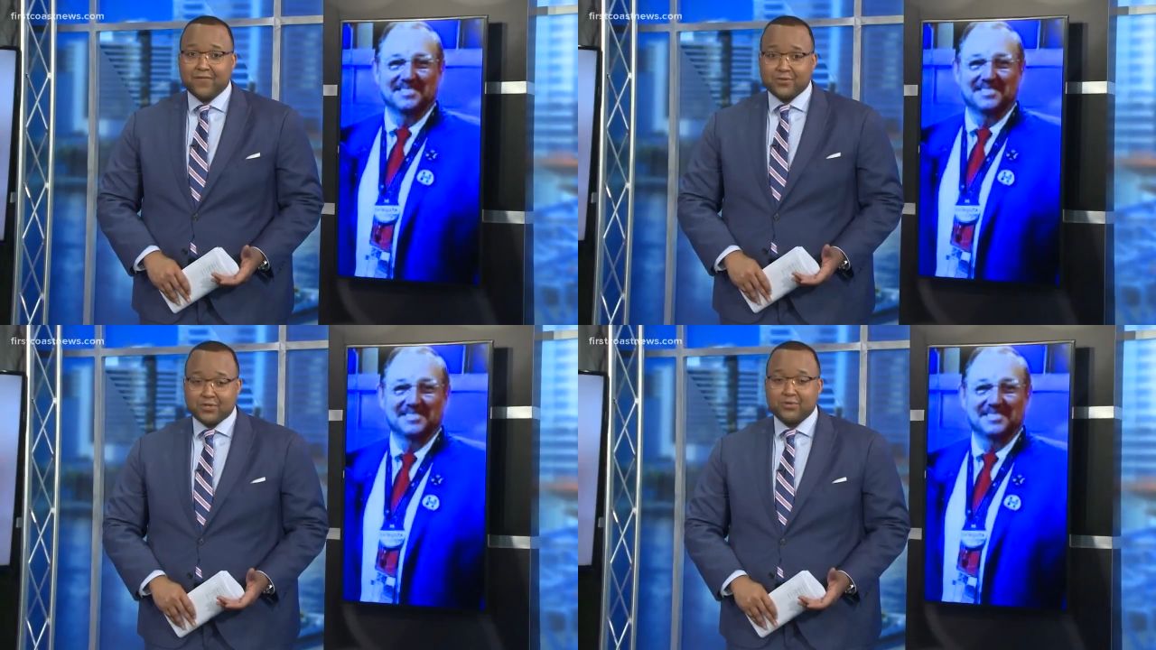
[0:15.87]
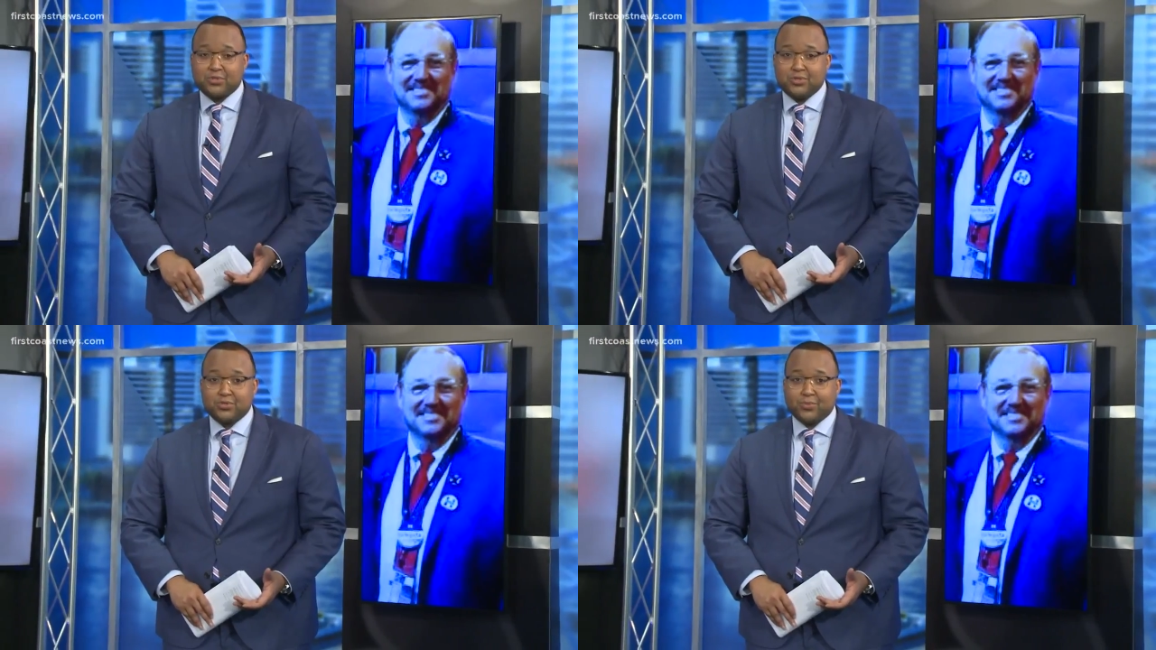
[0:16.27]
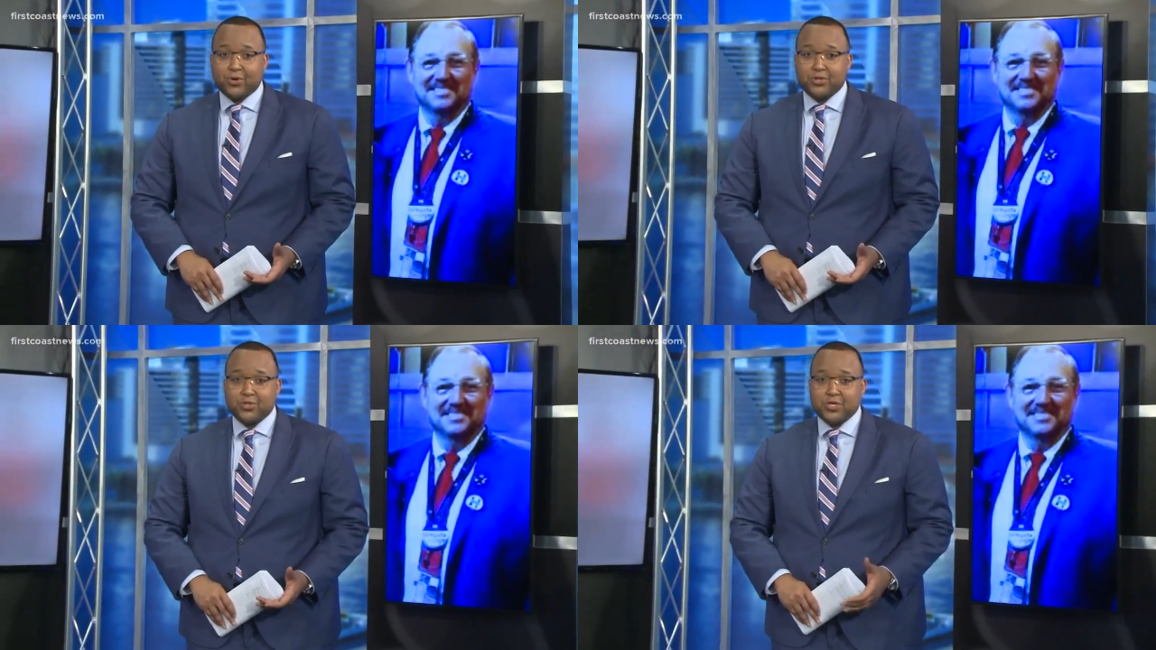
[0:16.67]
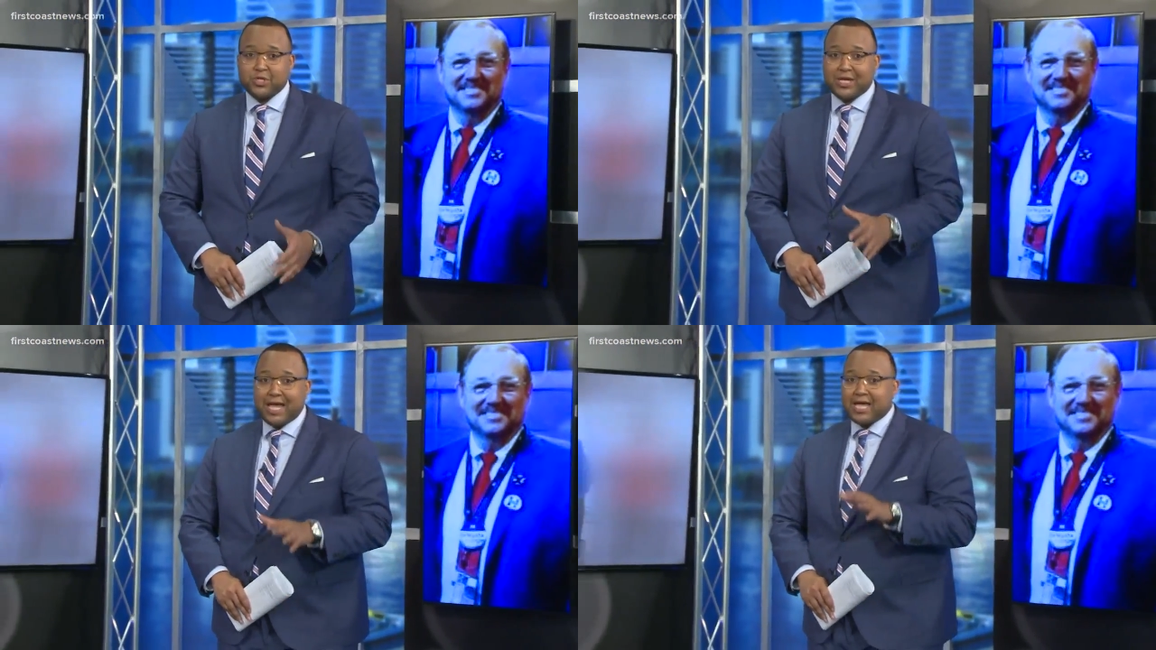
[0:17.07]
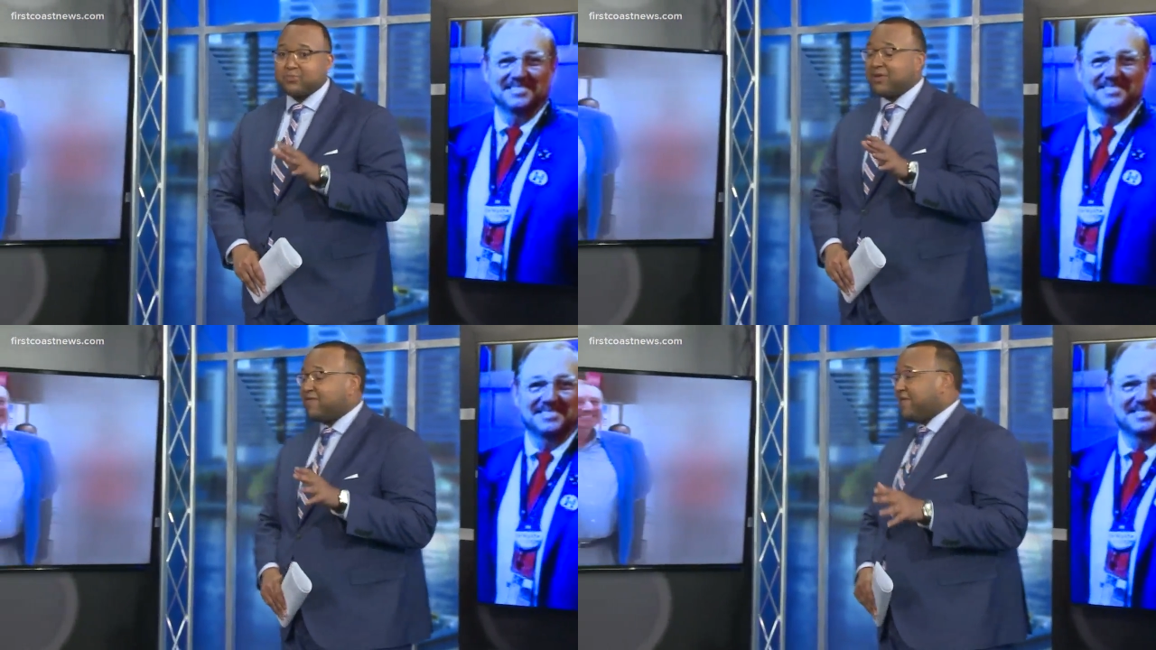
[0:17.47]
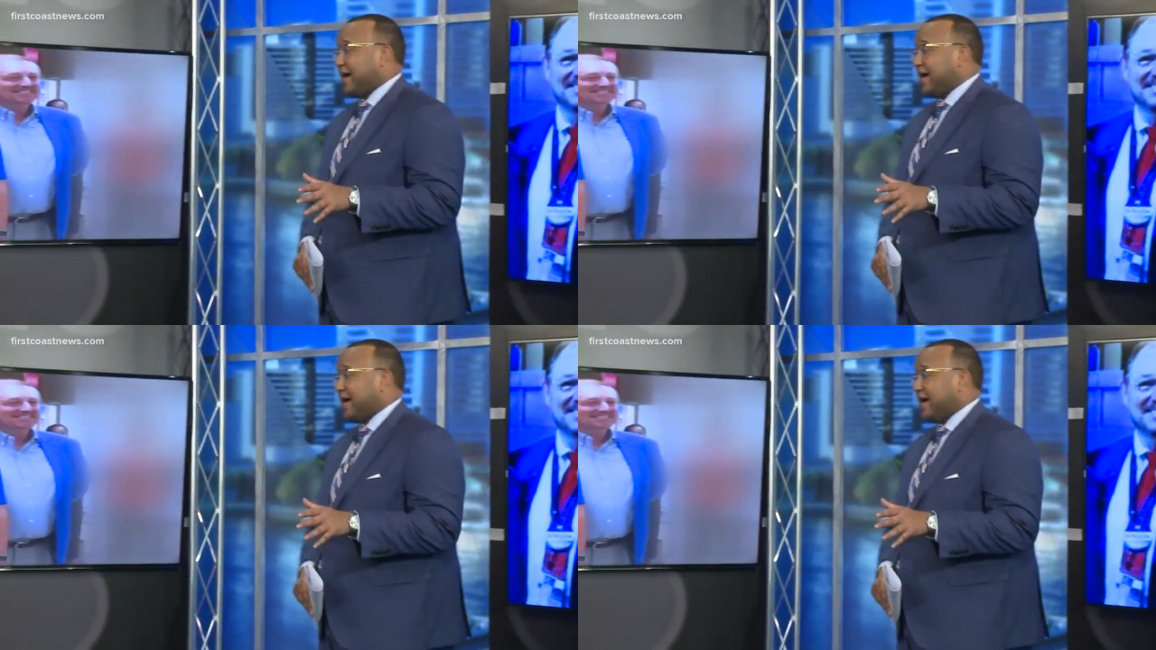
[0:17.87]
Speaker 1: First Coast News reporter Julia Janae has been